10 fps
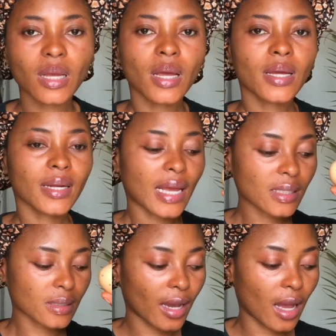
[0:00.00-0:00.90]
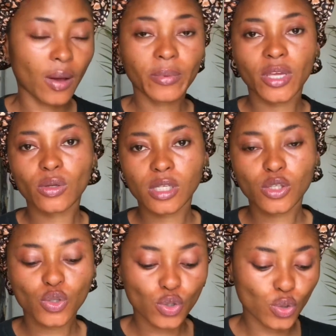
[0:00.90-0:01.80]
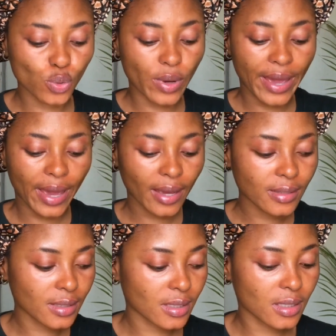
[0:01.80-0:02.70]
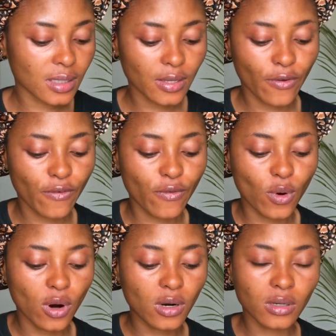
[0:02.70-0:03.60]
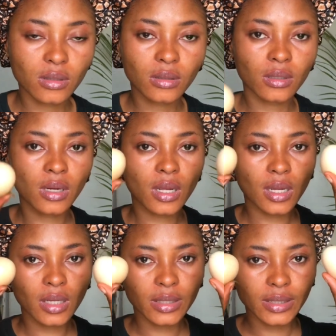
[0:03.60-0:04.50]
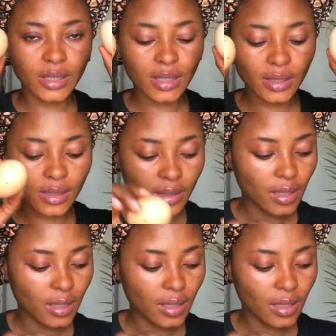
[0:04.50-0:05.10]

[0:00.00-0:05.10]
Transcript: Next is I'll be using 2 eggs for this.